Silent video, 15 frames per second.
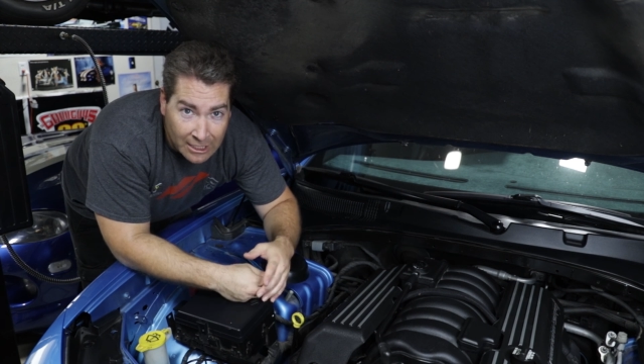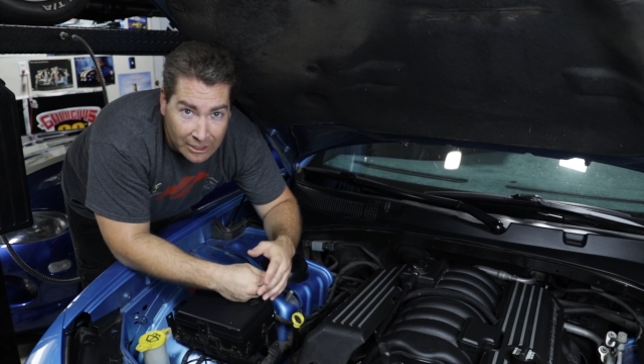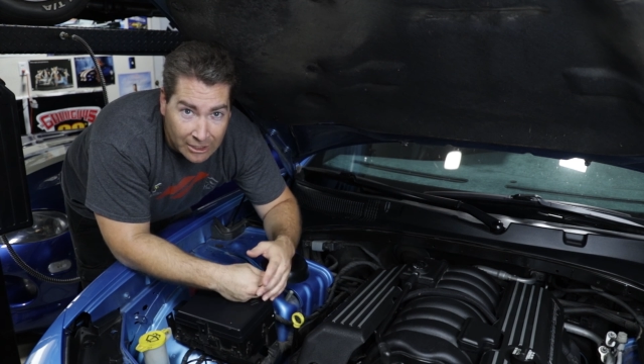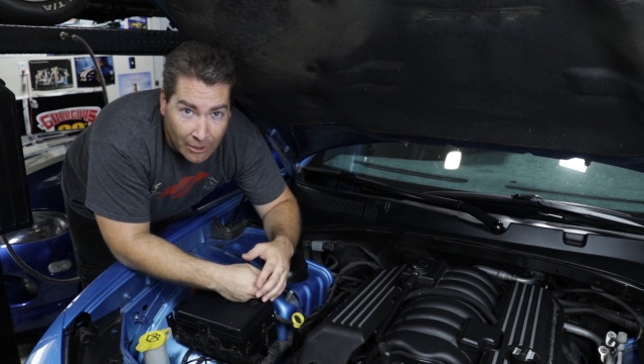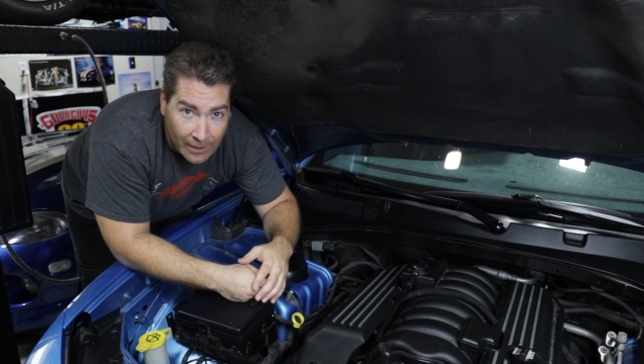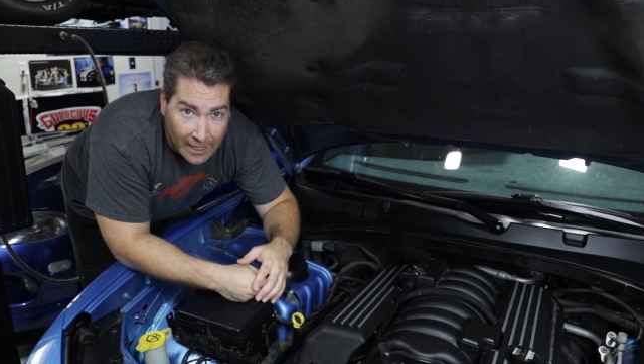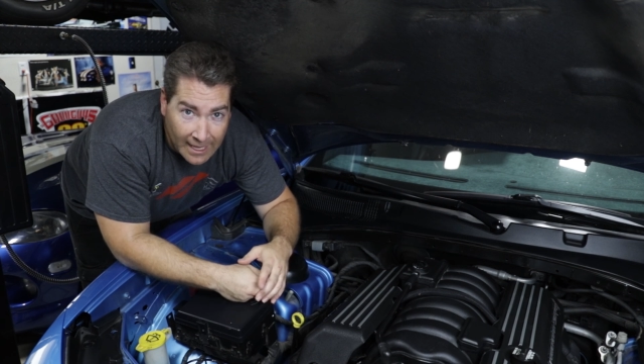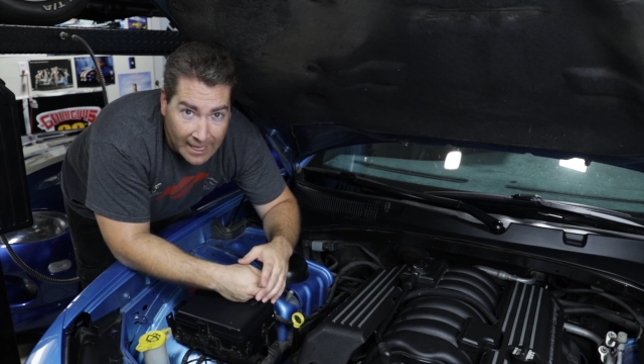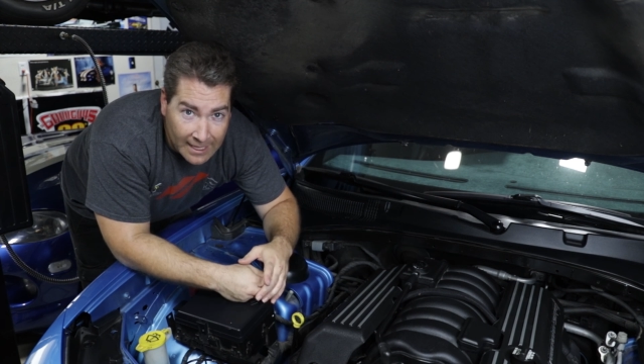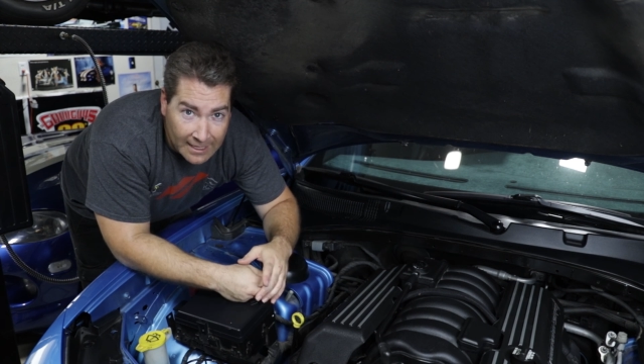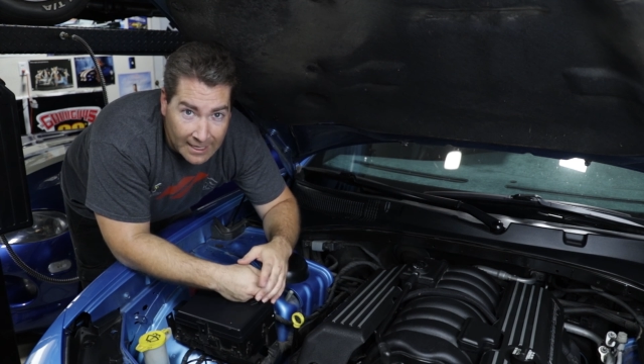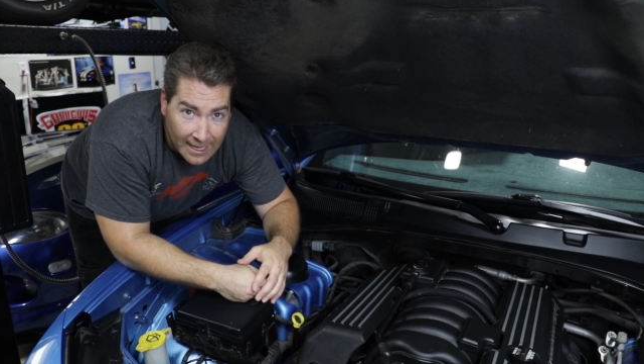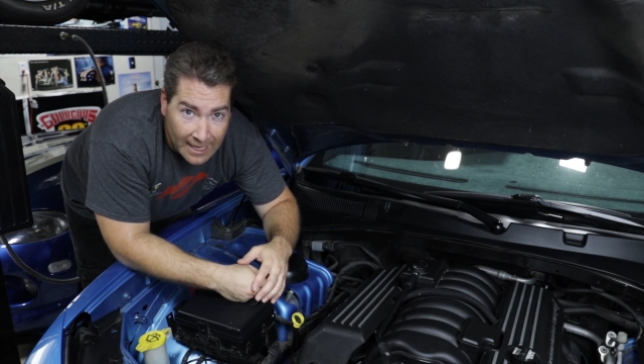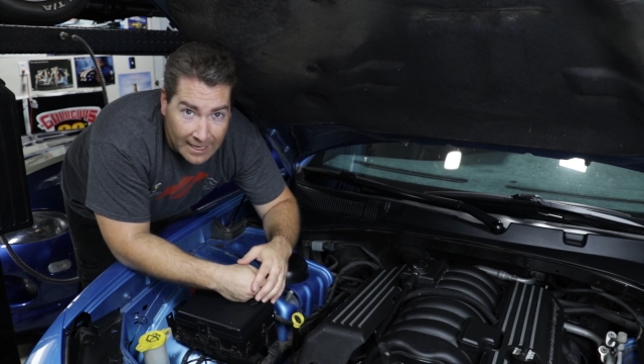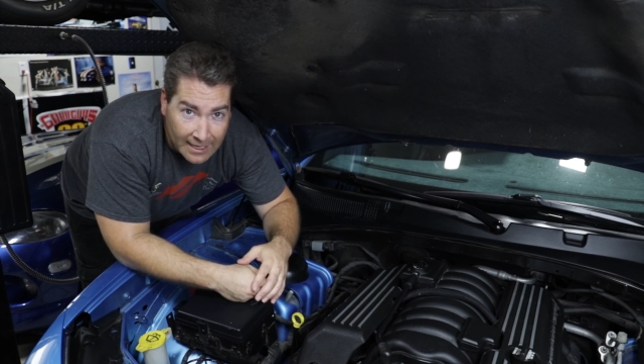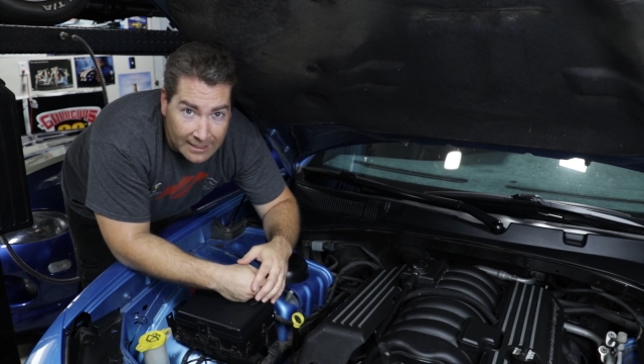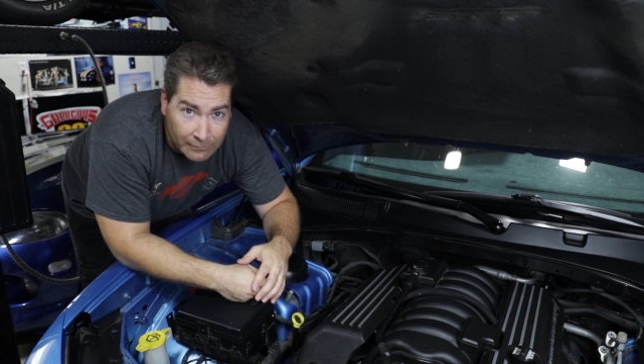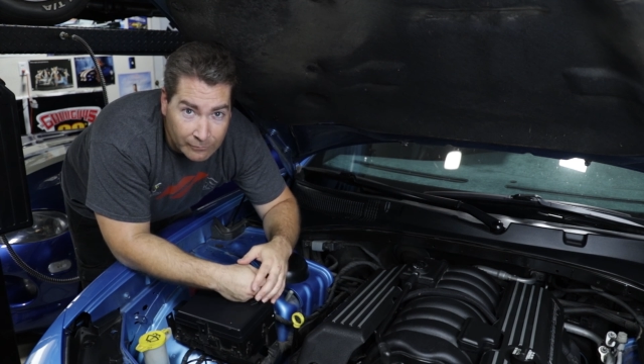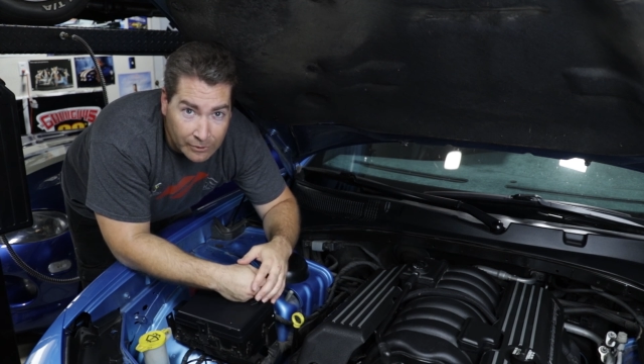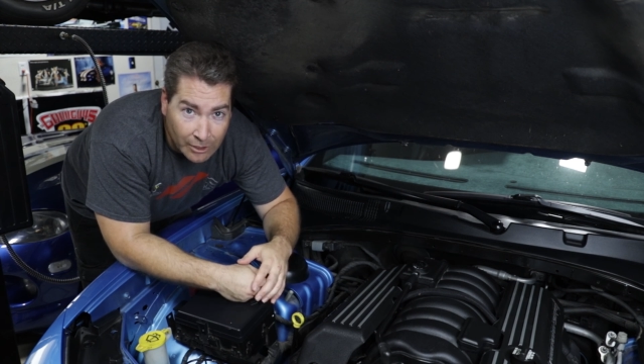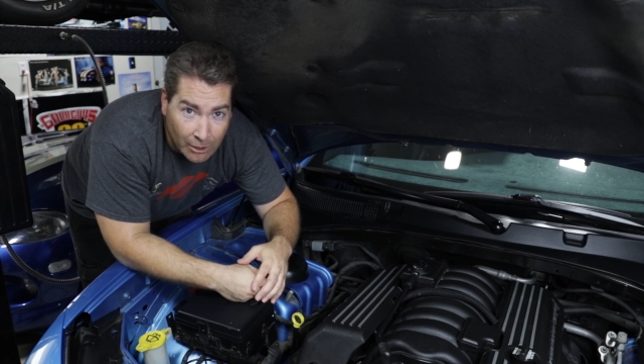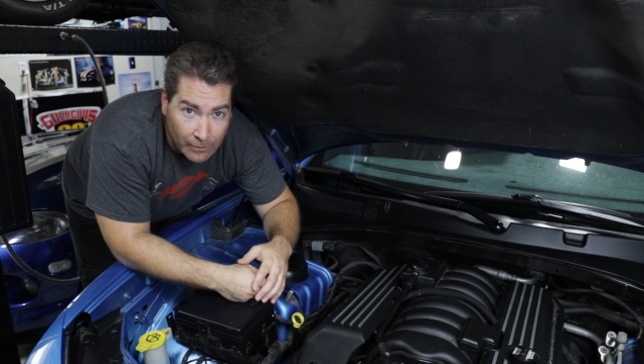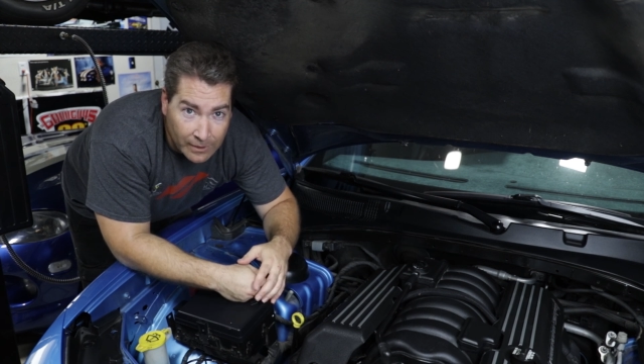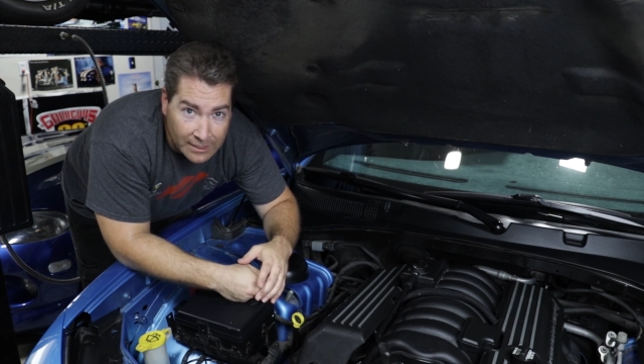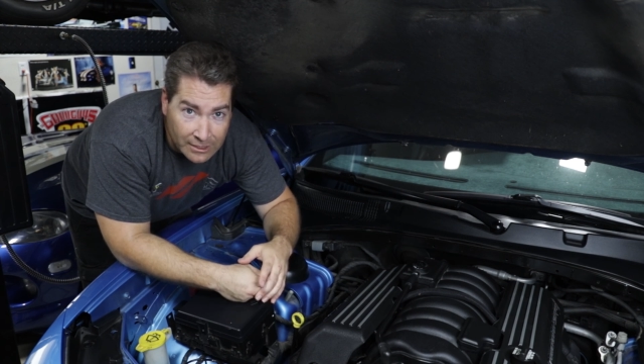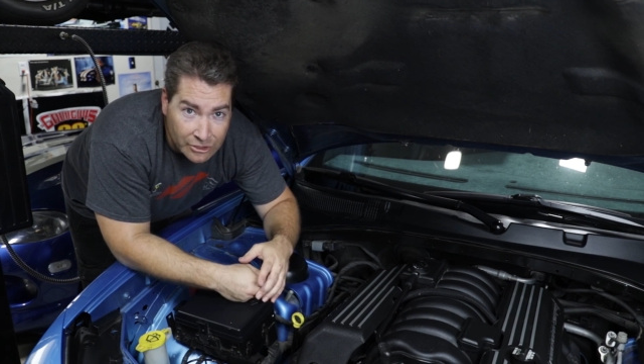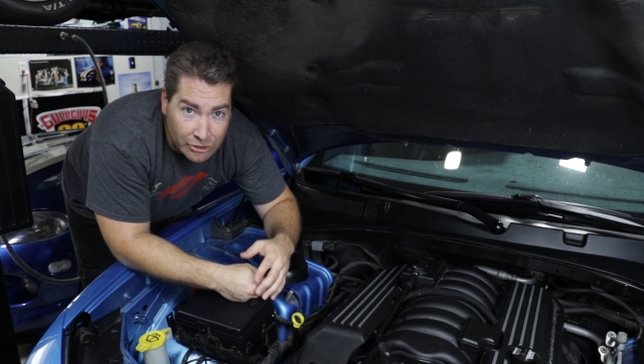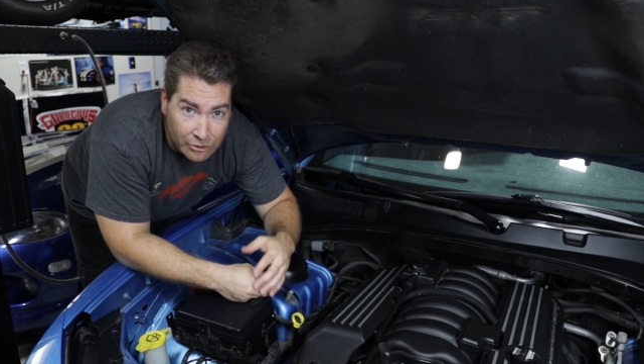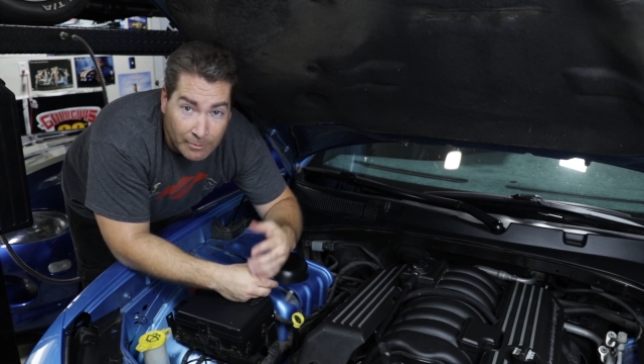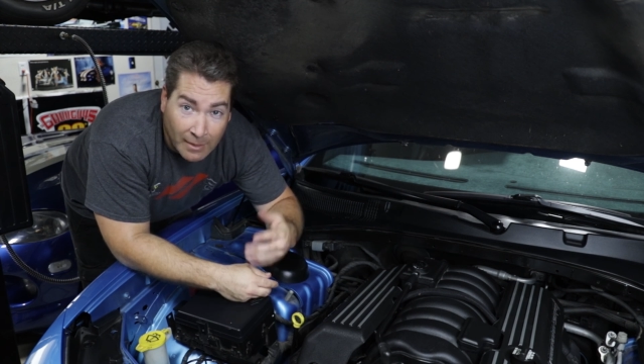go ahead and go
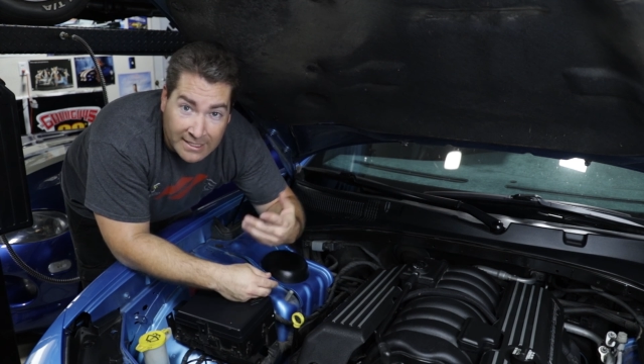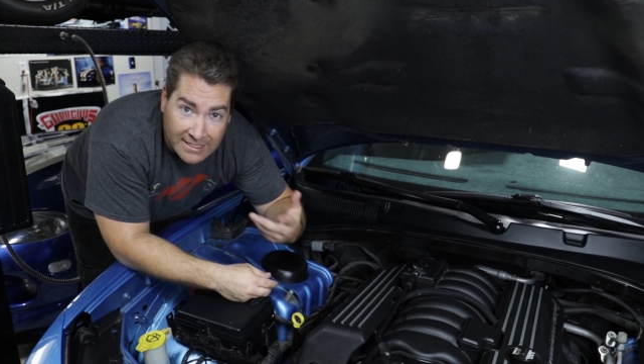into my